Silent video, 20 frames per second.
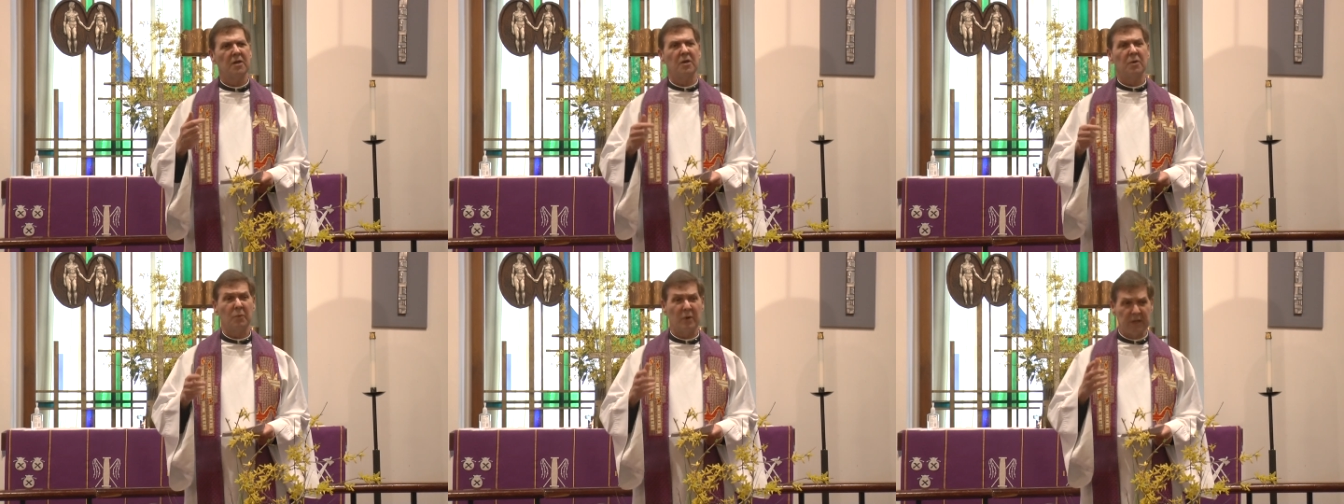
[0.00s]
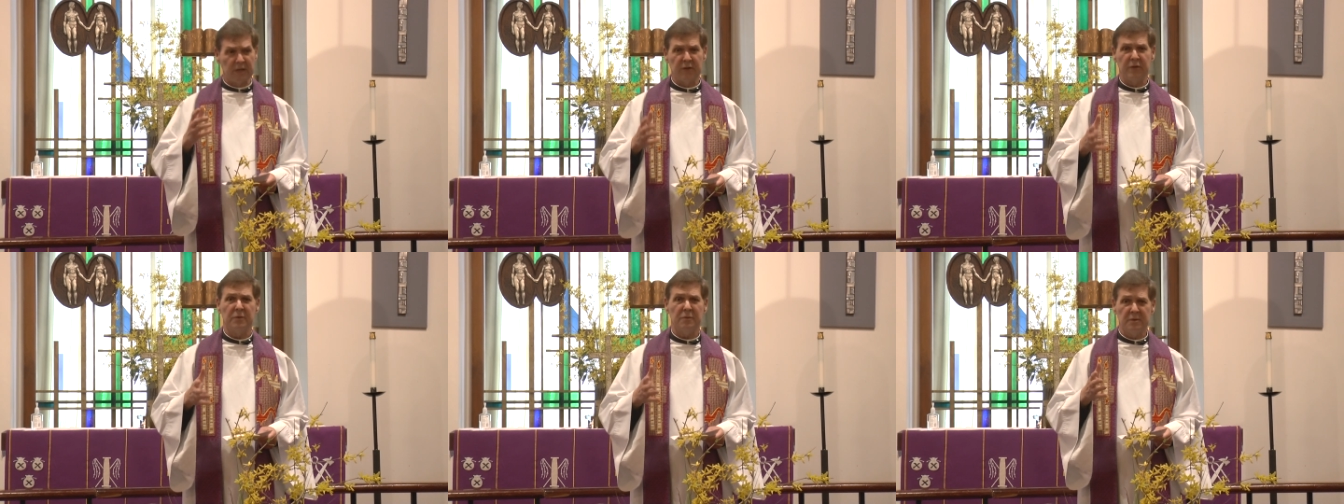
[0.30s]

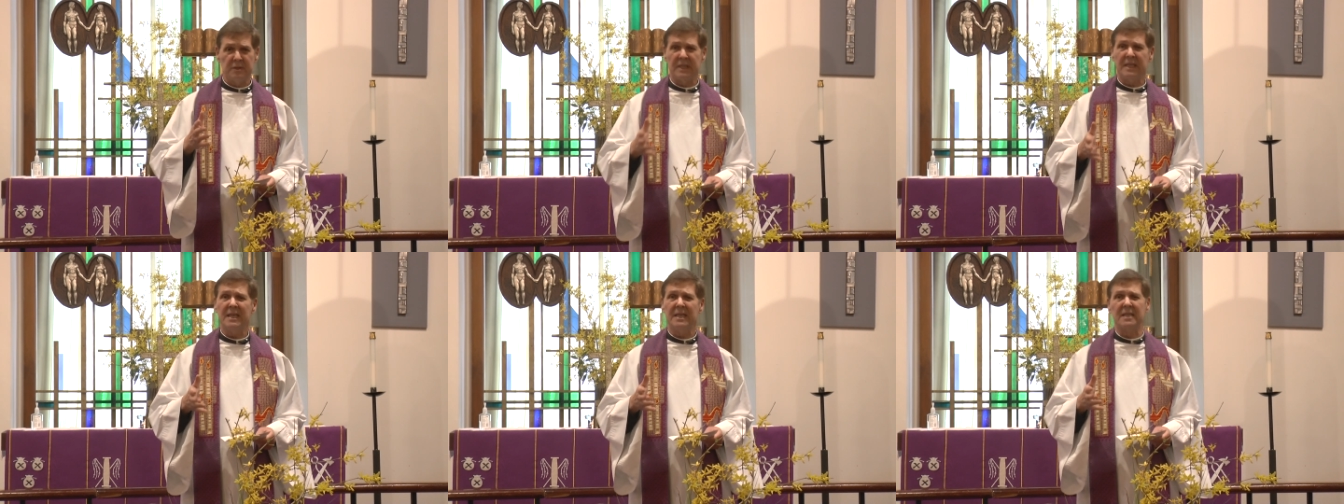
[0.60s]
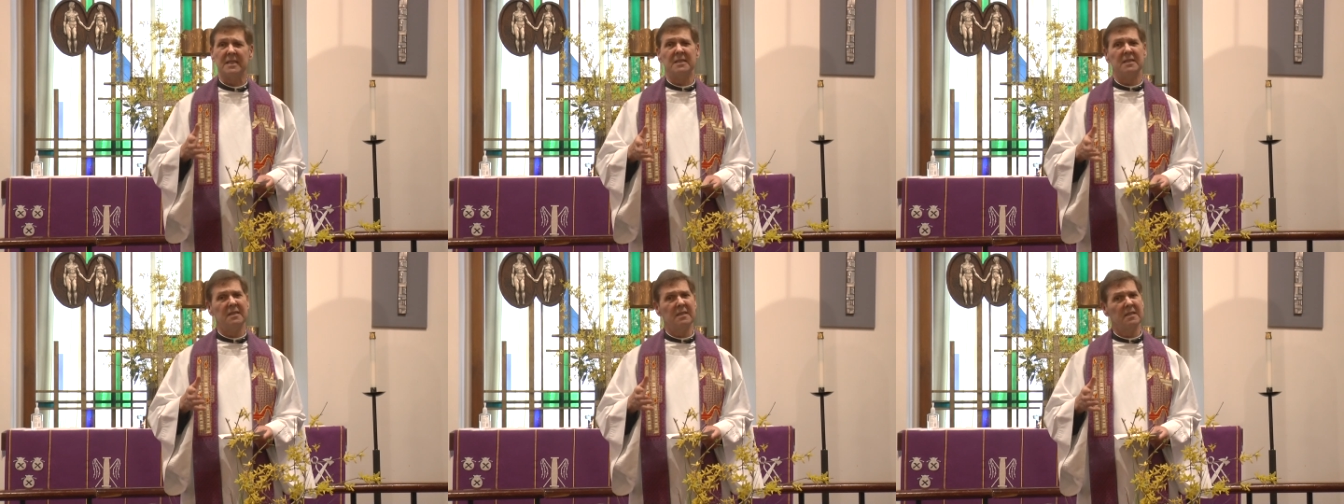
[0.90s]
What you
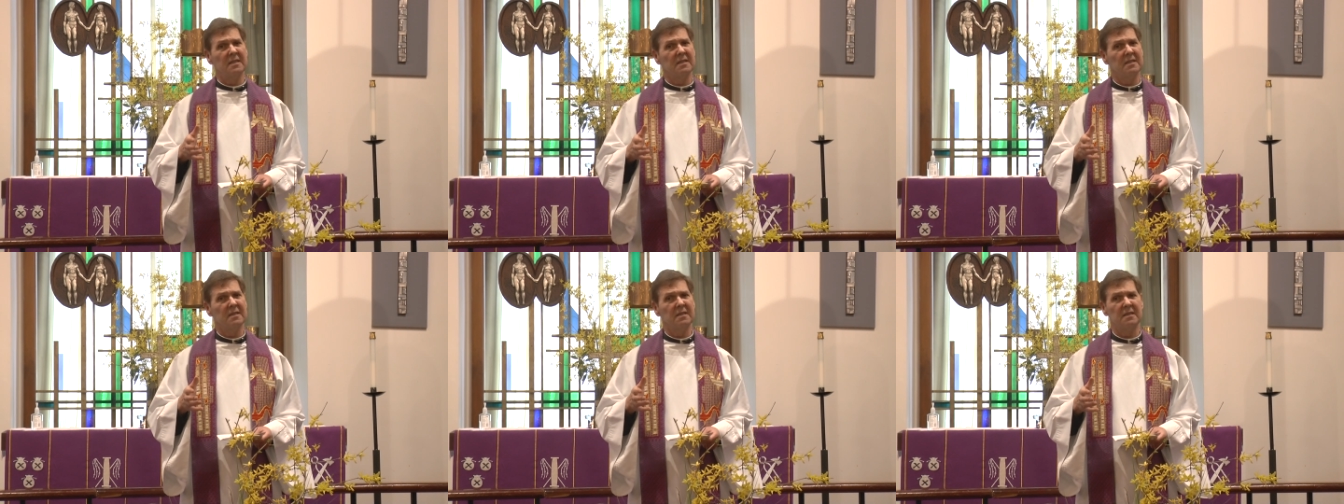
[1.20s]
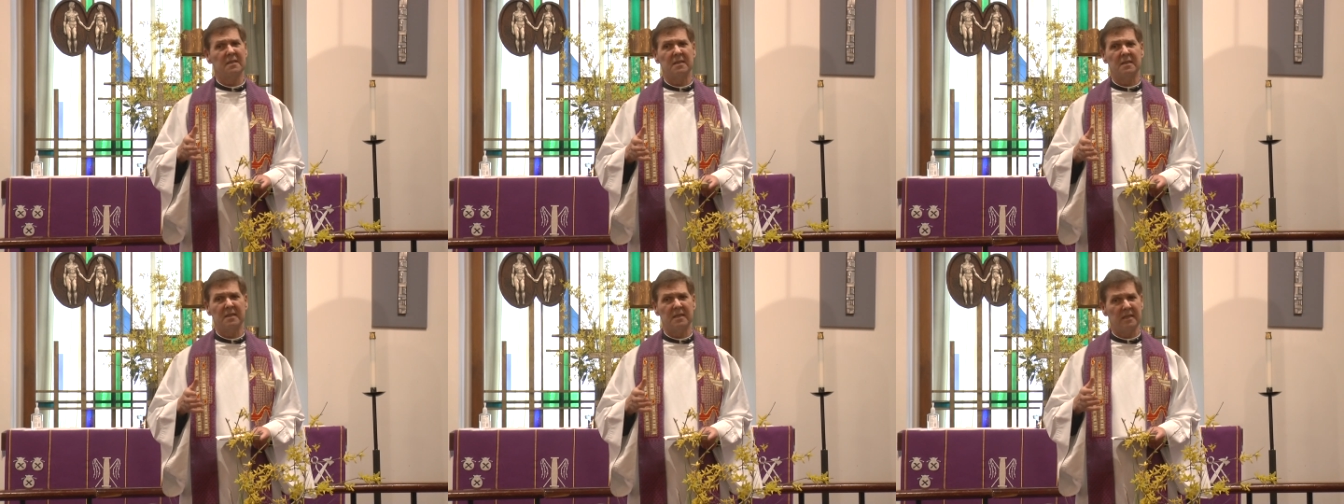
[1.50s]
did
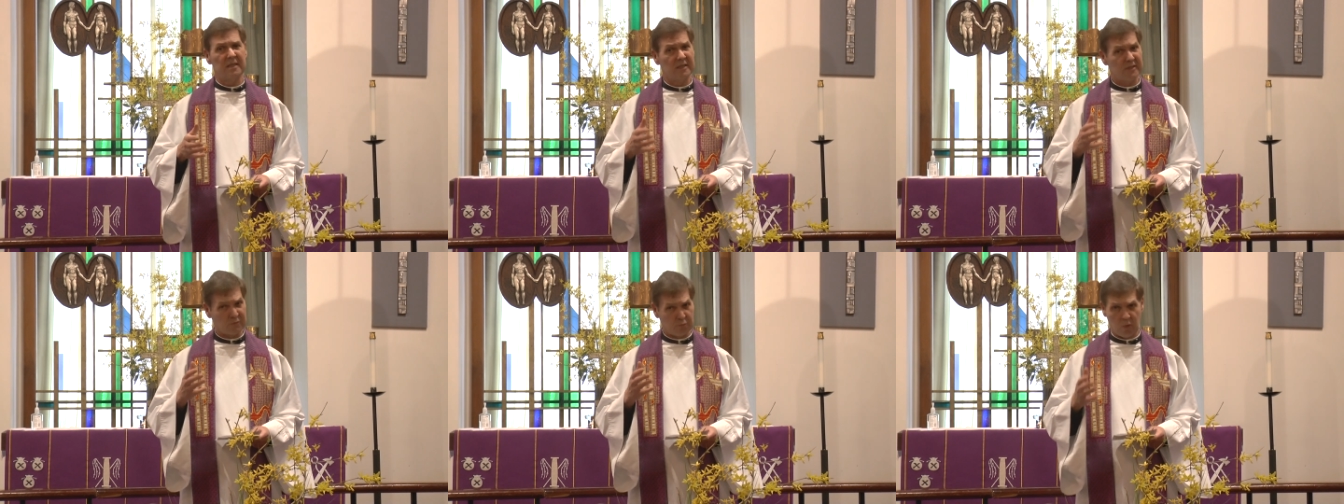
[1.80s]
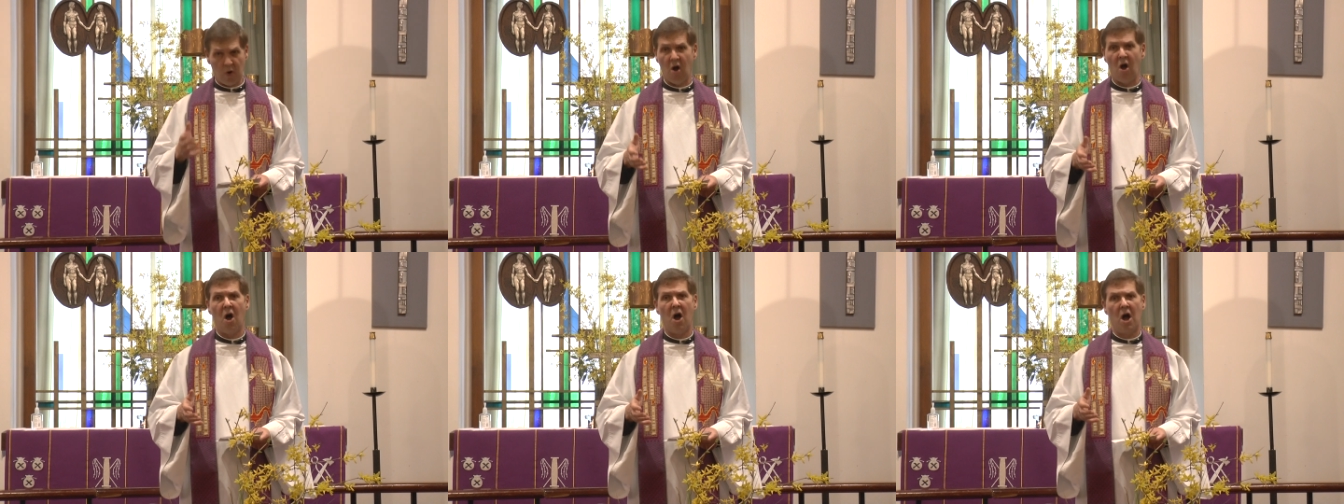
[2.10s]
is
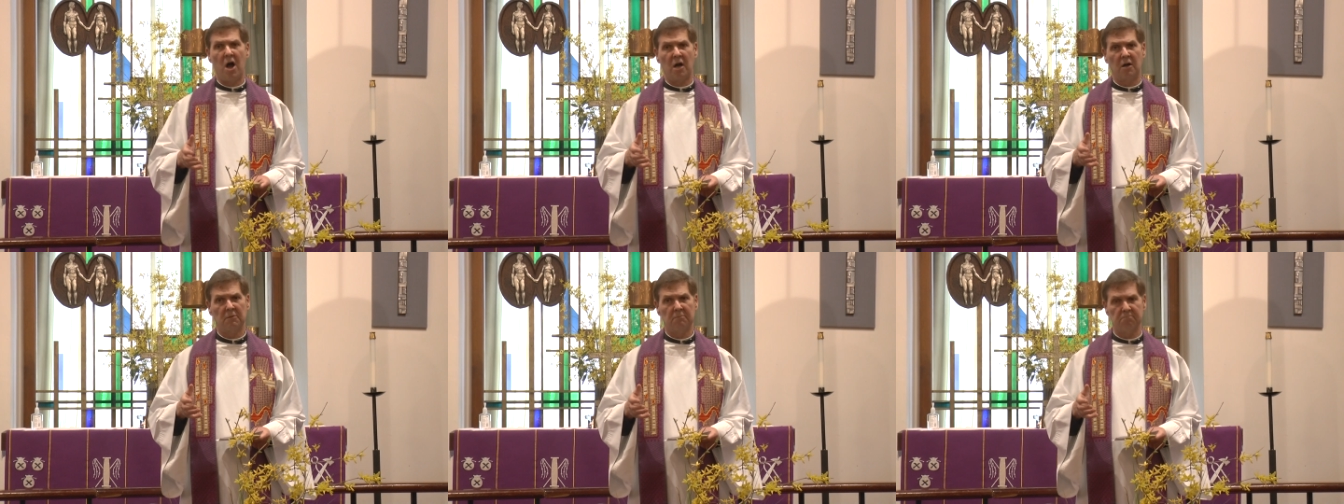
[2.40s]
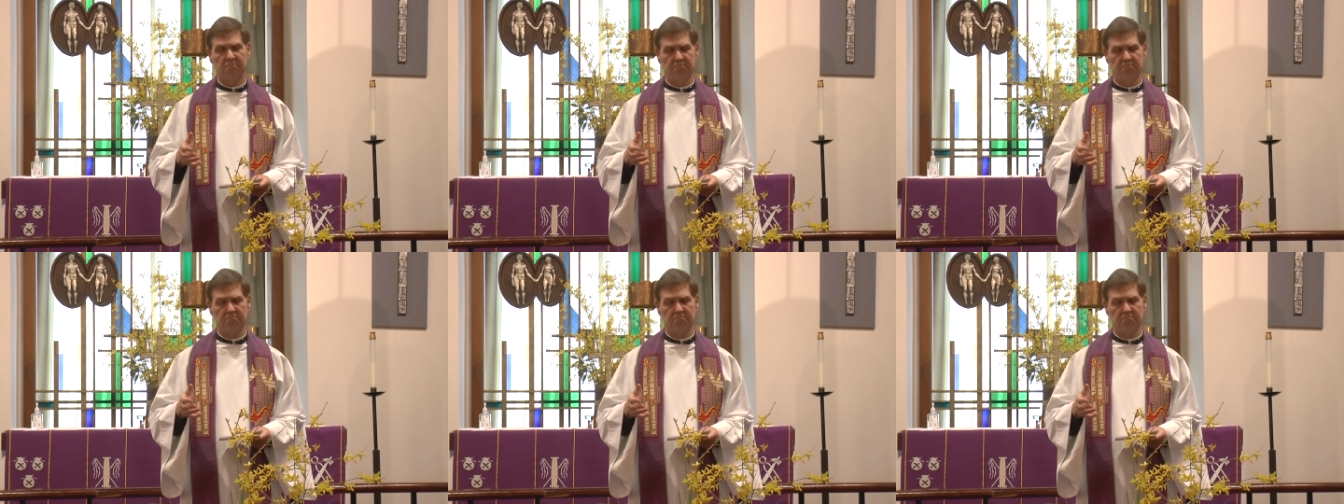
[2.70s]
wrong.